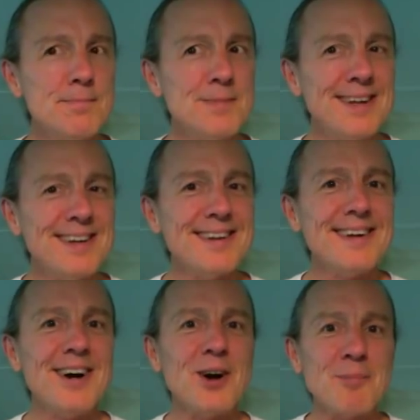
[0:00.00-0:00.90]

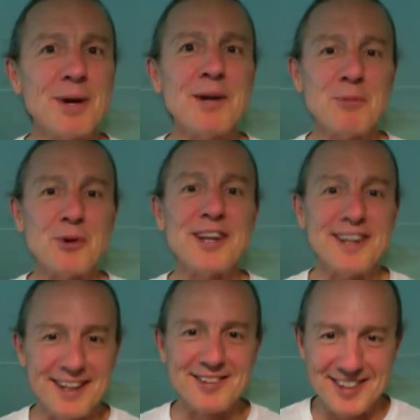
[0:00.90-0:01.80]
Heart Mind
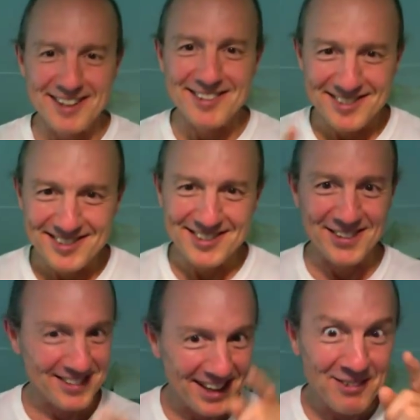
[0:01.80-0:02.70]
Meridian Education
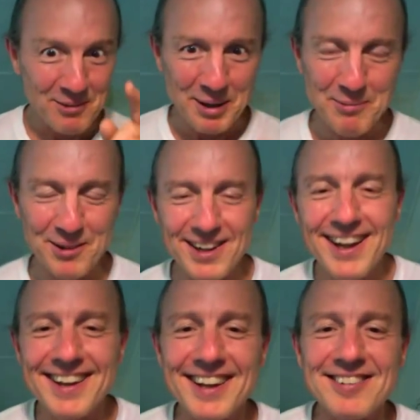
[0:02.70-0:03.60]
Series. I remembered.
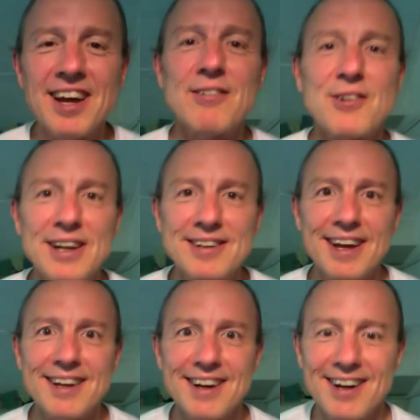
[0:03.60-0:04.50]
Thanks. Have a great
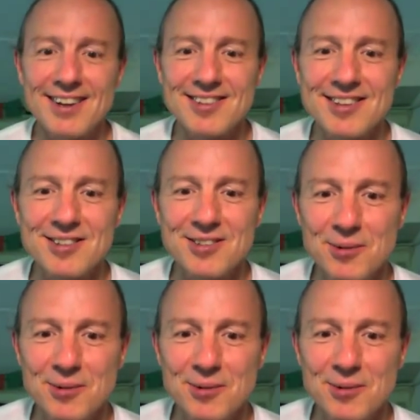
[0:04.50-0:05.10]
day. I'll see you soon.